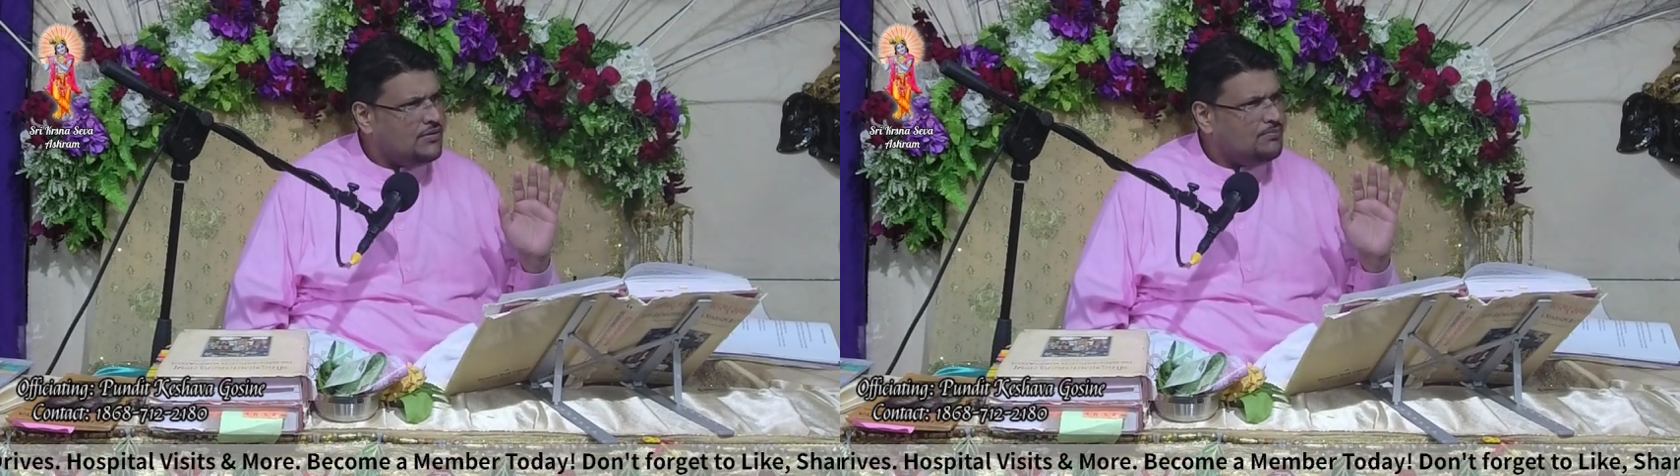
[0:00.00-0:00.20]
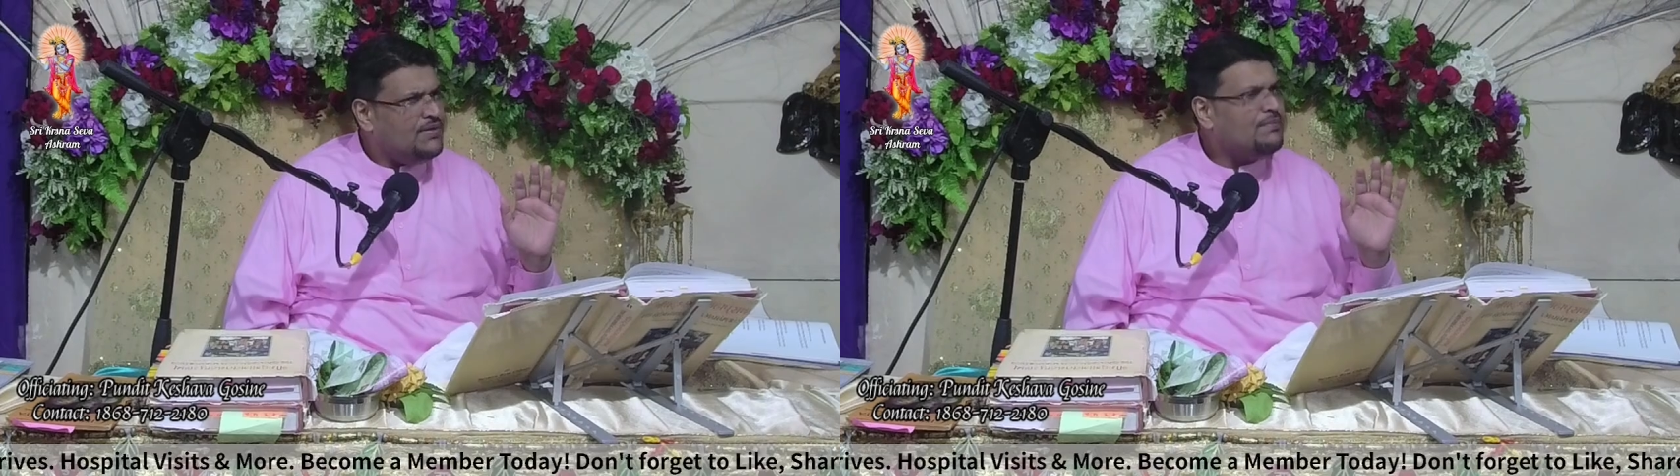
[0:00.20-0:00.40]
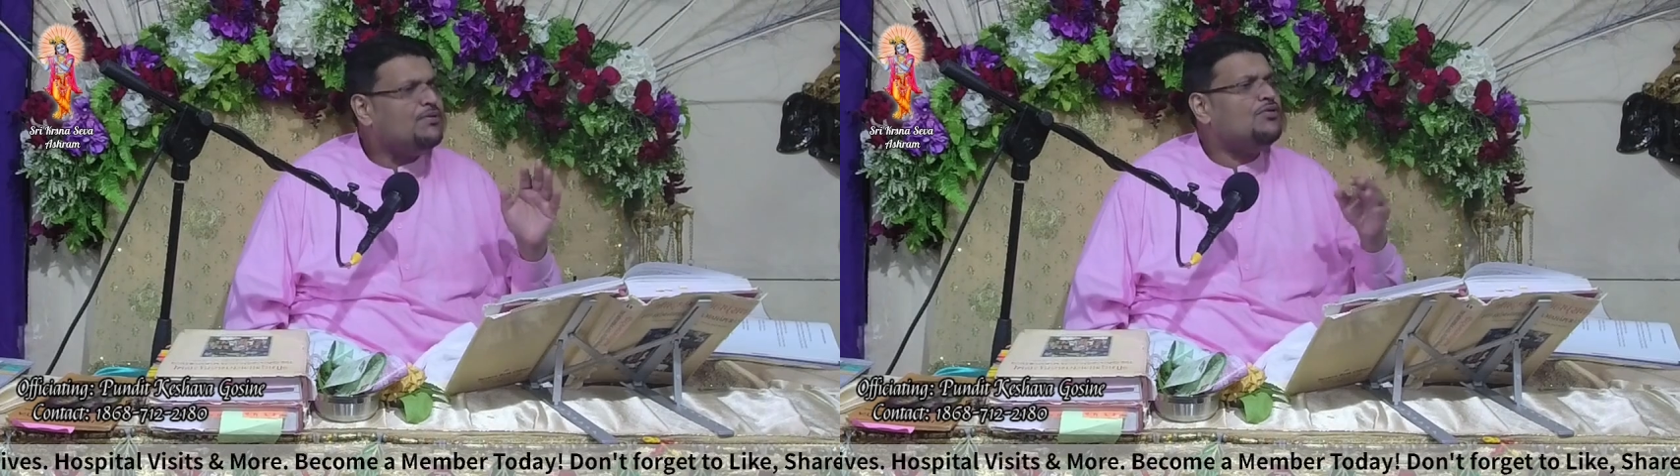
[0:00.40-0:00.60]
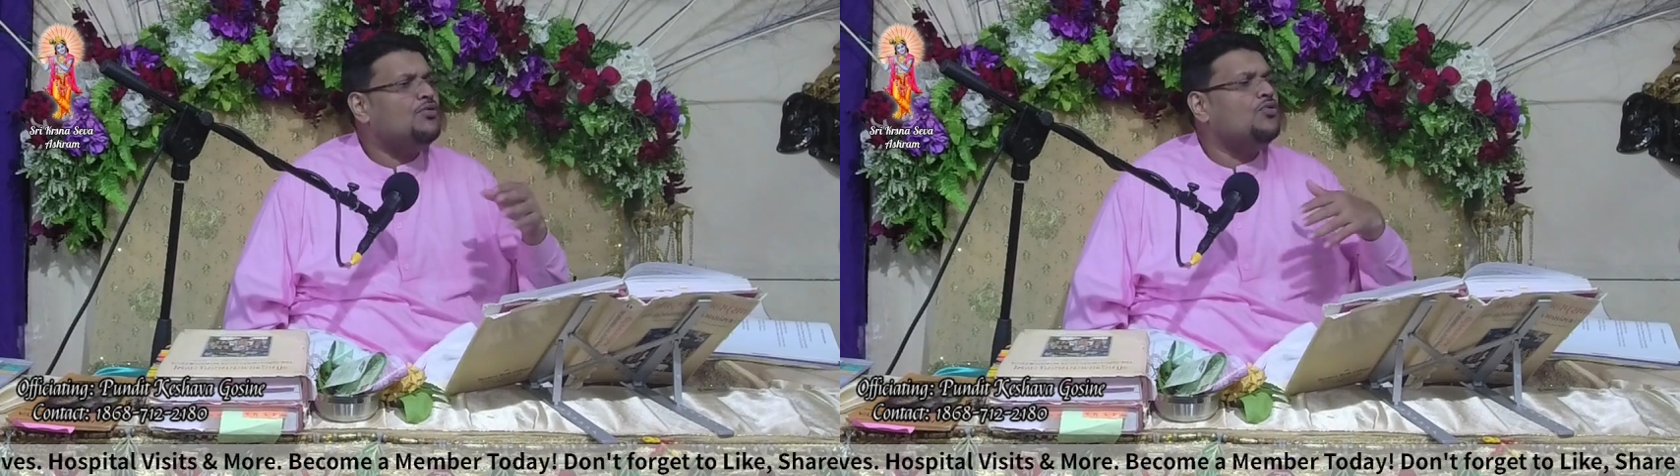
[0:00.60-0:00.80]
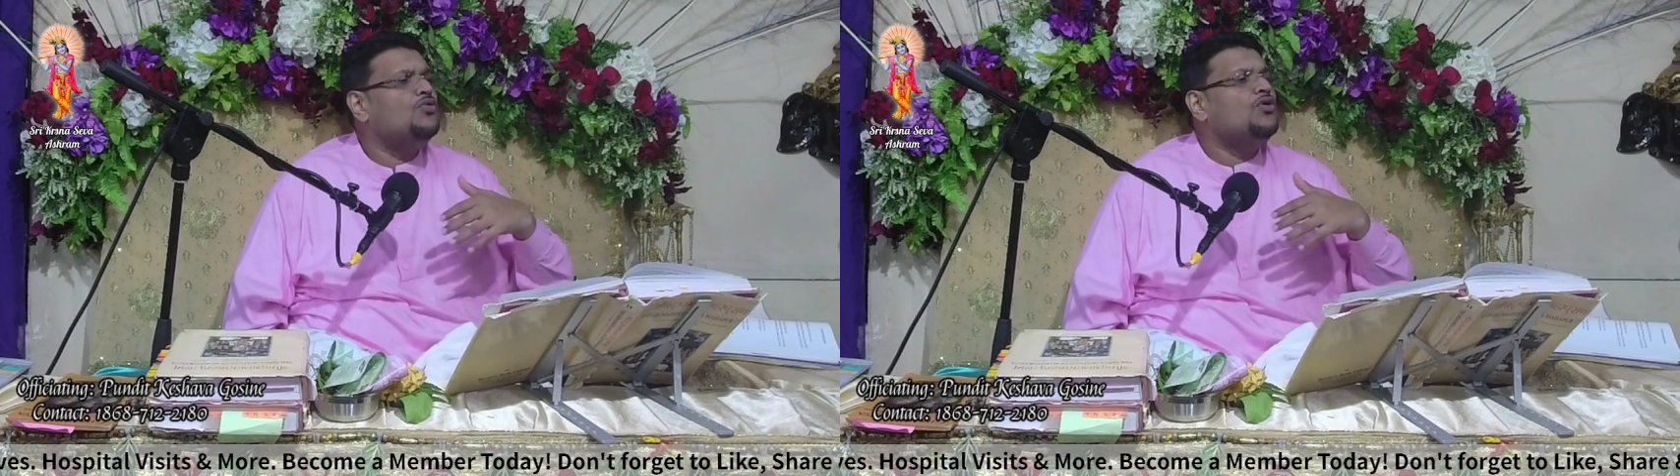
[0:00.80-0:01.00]
People
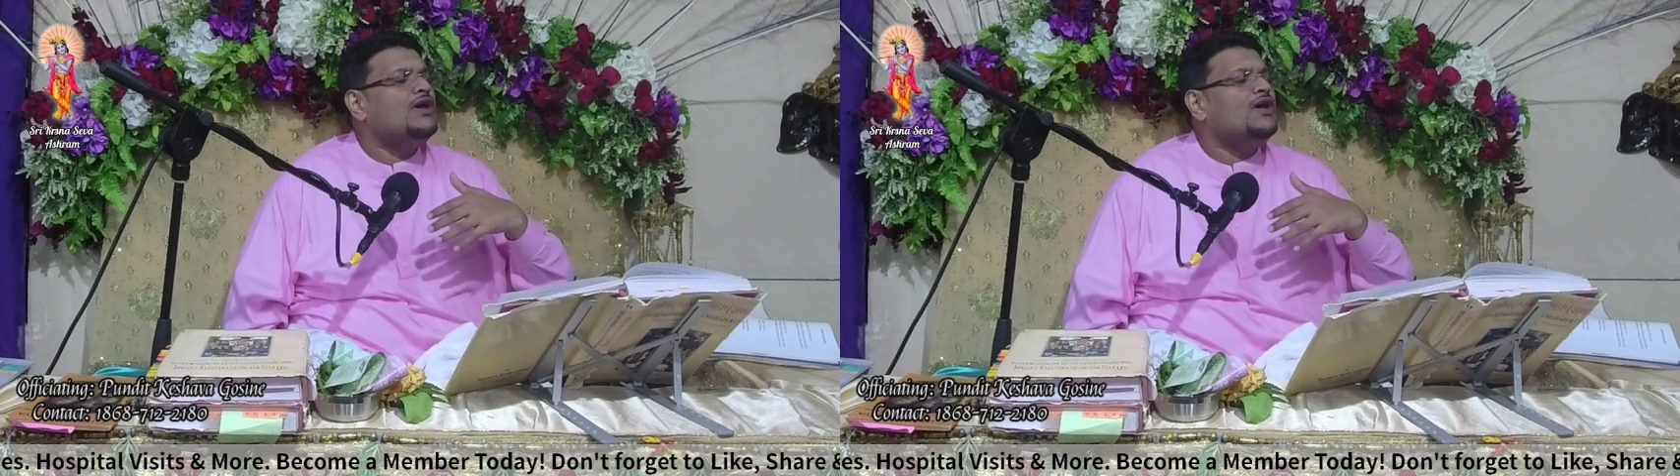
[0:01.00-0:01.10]
who